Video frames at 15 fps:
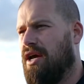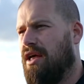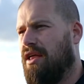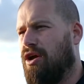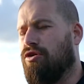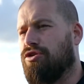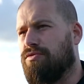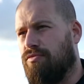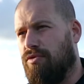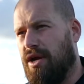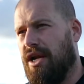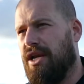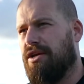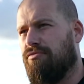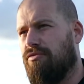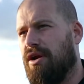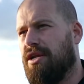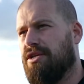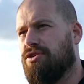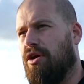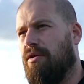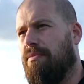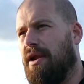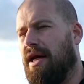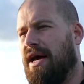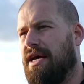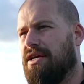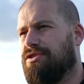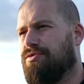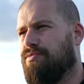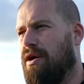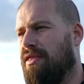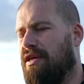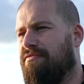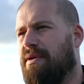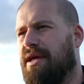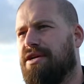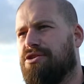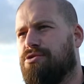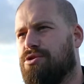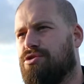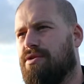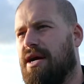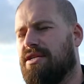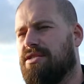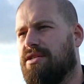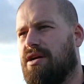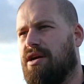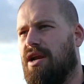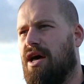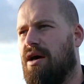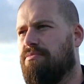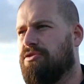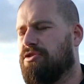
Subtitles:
They got some really, really top players as well. They've managed to attract to the club.